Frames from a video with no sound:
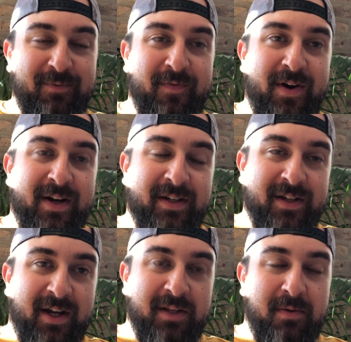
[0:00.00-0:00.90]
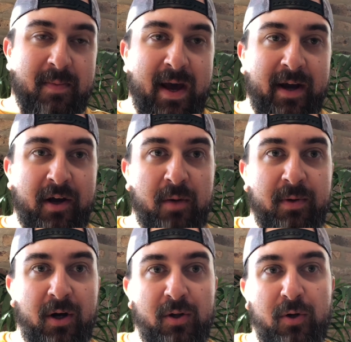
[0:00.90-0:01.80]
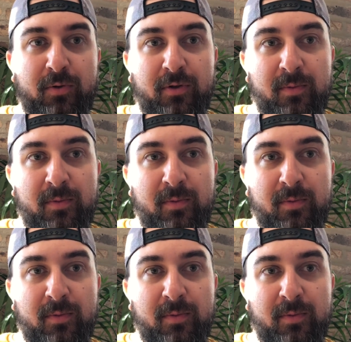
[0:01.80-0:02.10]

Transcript: We're very excited to be back helping our local